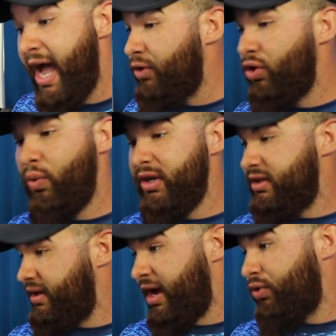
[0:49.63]
I don't know what
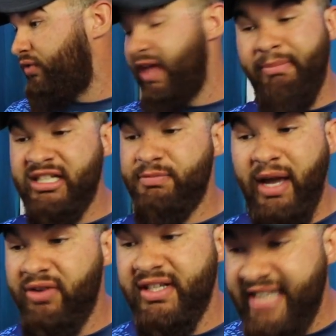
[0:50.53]
the I don't know if they
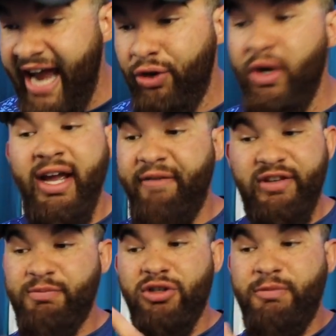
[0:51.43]
misspelled the title. If
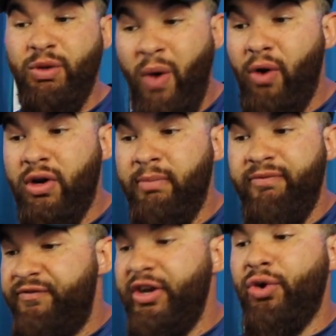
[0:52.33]
it's supposed to be Welcome
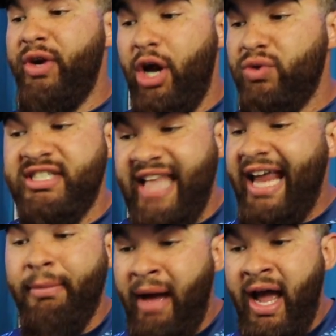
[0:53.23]
Furyo
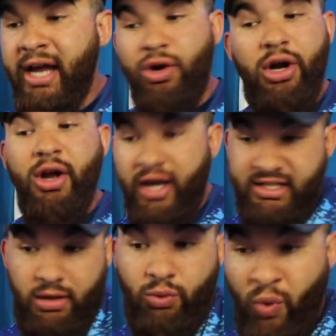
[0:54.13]
State of Mind or
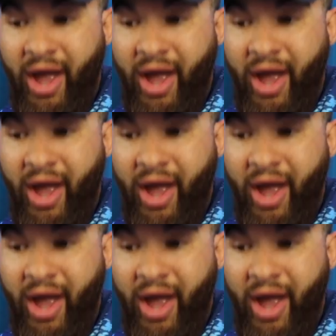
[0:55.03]
it,